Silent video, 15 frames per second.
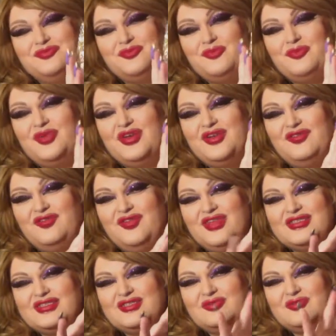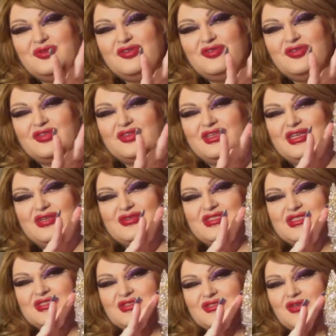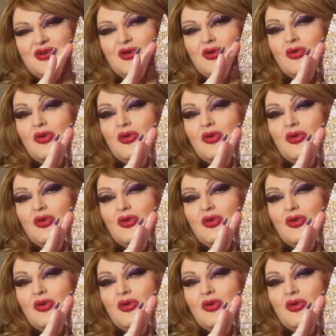But it fits her perfectly, and I was so